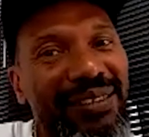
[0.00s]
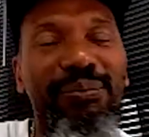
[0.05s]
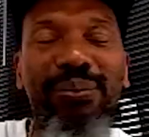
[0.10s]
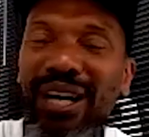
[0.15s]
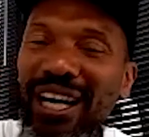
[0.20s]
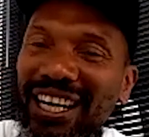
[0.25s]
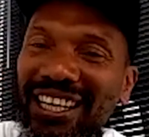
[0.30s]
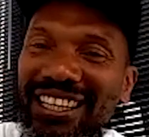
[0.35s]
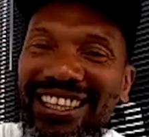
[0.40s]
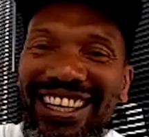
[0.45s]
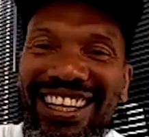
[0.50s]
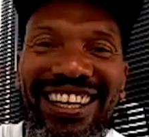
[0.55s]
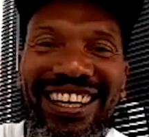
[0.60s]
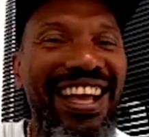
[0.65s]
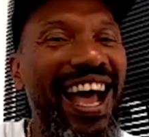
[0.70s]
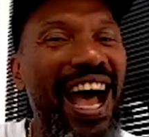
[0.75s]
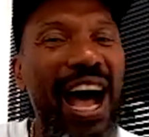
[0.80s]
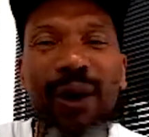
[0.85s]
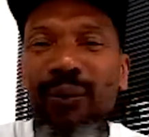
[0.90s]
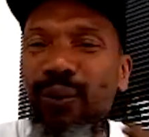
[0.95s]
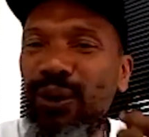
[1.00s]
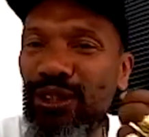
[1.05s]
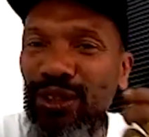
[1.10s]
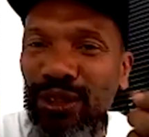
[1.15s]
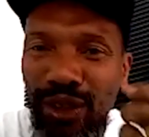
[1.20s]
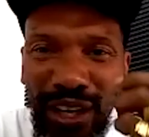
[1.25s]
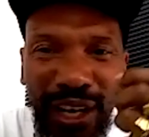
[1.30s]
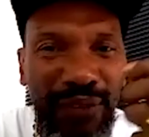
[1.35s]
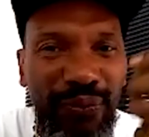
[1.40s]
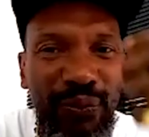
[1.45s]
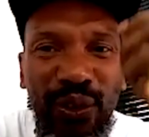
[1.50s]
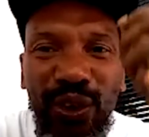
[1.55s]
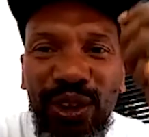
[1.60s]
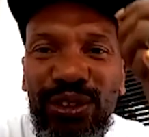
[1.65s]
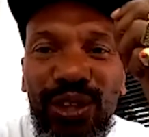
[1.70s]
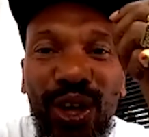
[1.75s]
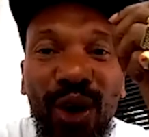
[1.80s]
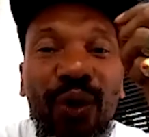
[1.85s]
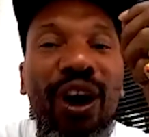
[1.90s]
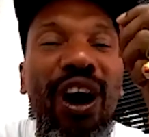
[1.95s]
but I was looking for
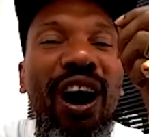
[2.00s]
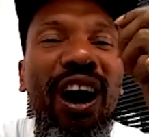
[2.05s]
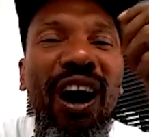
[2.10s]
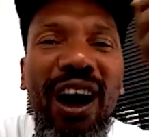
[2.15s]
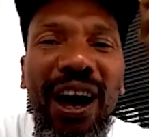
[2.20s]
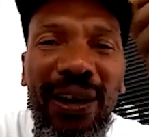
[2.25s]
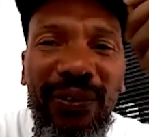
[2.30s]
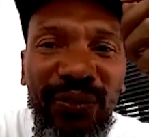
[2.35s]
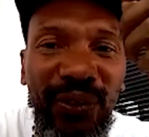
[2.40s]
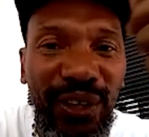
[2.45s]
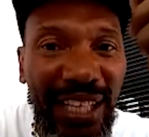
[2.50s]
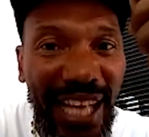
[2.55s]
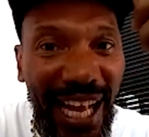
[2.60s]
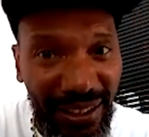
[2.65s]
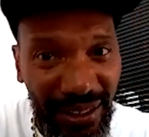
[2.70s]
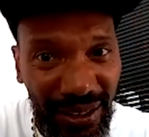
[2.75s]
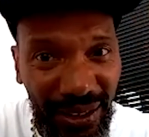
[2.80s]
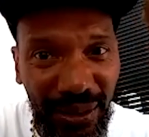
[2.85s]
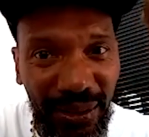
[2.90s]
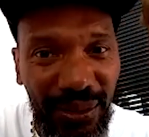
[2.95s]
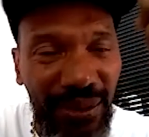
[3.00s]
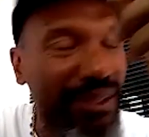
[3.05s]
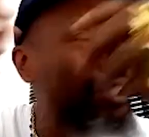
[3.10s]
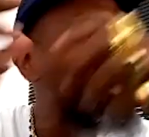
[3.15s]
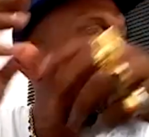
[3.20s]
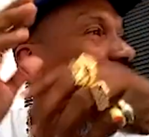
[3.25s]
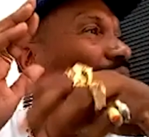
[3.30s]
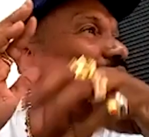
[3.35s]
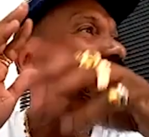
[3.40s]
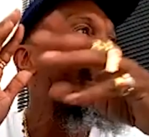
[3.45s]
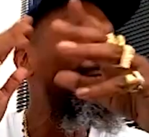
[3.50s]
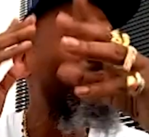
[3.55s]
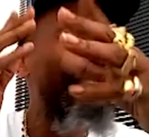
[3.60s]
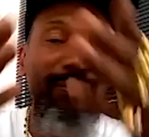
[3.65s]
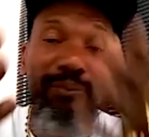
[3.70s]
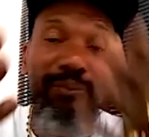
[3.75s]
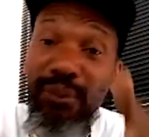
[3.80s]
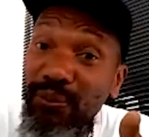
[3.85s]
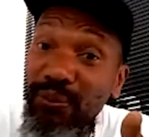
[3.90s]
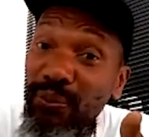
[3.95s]
so hard for that shoe. It's
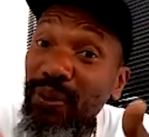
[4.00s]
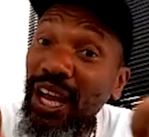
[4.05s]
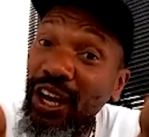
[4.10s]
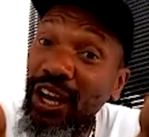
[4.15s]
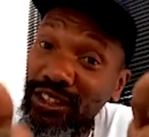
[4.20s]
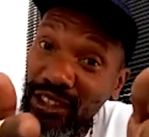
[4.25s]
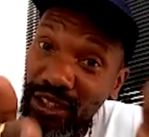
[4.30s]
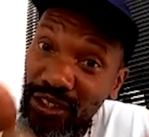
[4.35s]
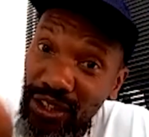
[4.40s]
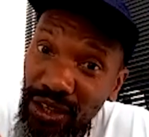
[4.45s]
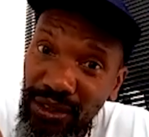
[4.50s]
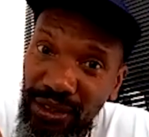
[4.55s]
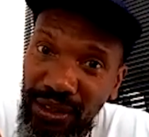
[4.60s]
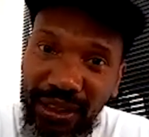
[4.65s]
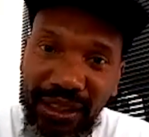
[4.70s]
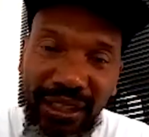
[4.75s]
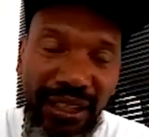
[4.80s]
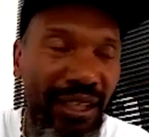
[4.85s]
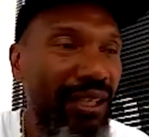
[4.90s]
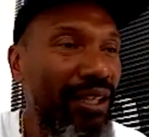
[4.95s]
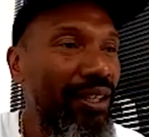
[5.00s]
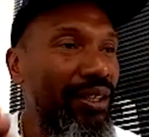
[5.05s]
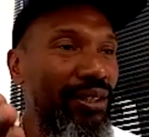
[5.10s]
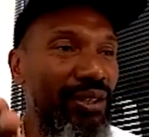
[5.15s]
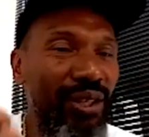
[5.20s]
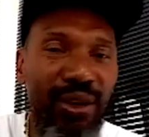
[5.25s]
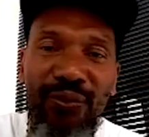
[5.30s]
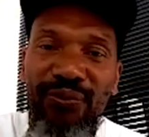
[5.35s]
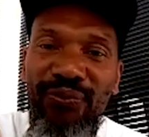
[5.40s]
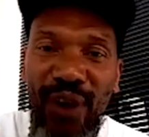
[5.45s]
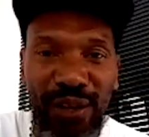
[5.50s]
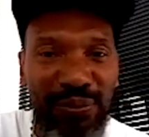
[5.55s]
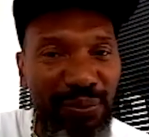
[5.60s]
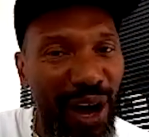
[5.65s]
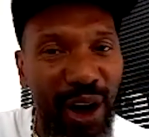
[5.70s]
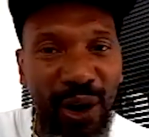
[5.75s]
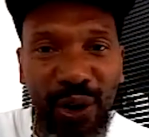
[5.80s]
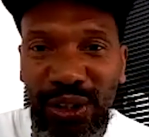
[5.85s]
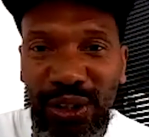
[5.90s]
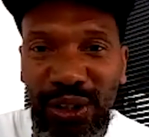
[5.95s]
because of you. You fucked my
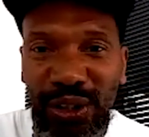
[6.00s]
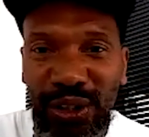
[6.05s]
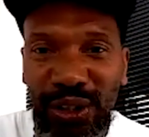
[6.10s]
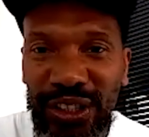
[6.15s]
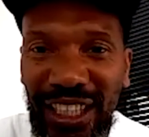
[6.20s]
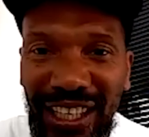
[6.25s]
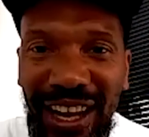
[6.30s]
whole shit up.